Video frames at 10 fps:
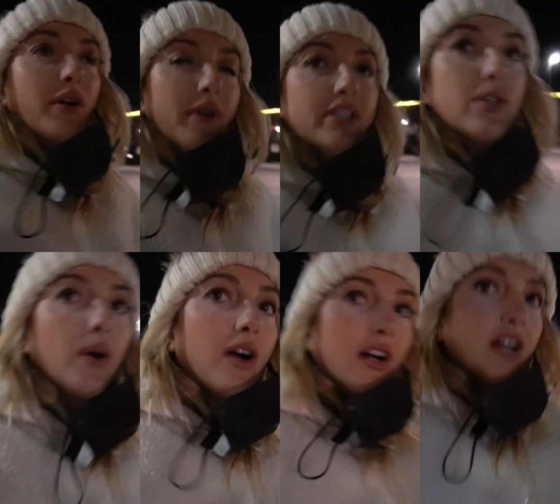going to
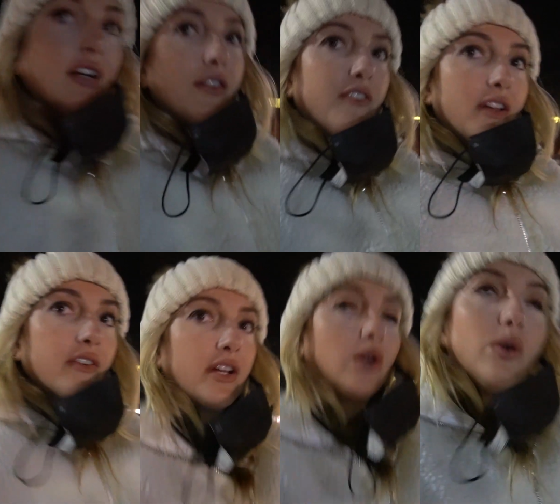our
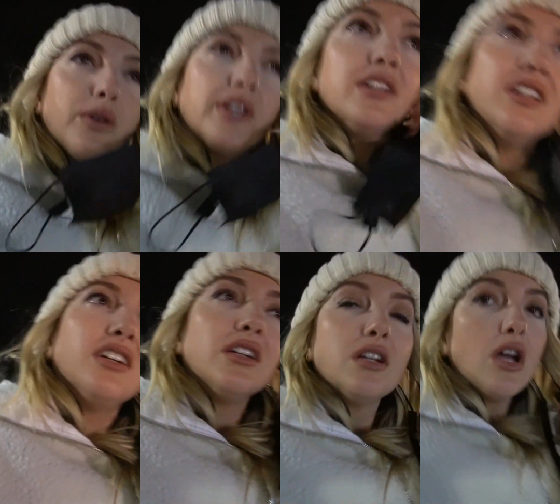favorite old
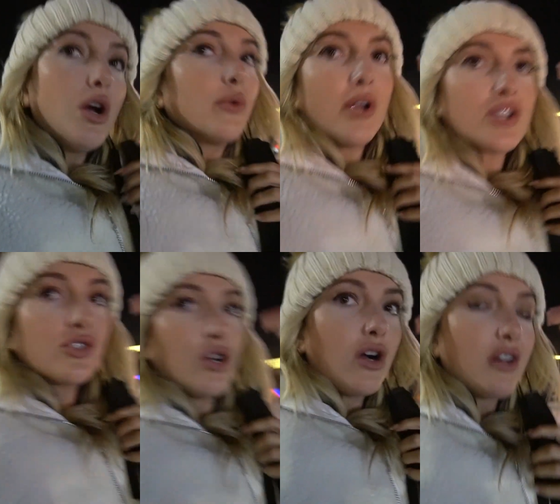
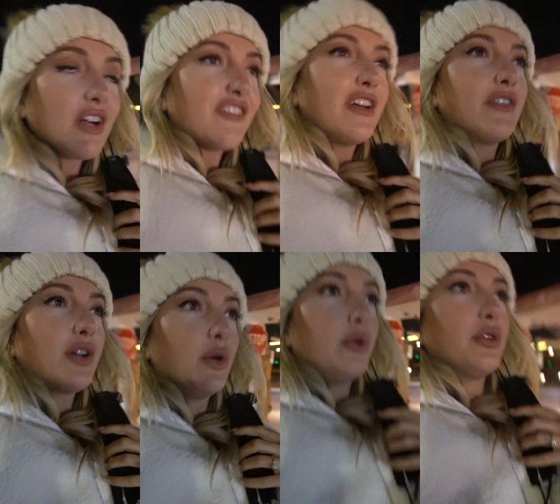restaurant, our favorite
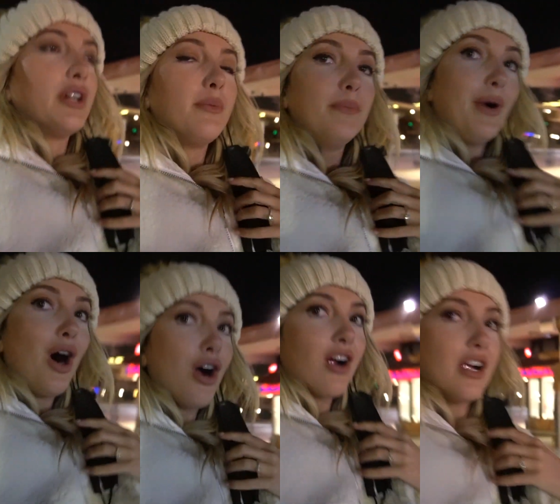old
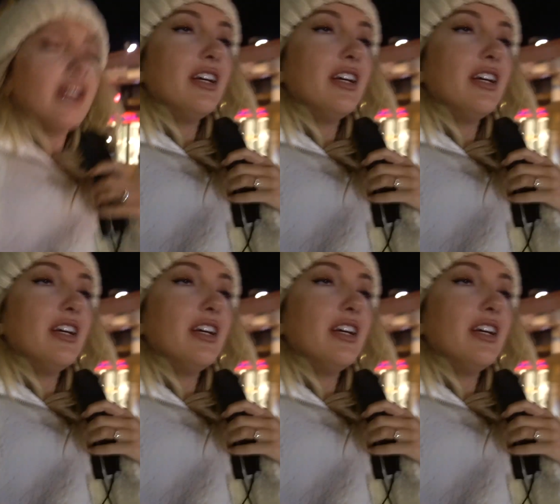bar.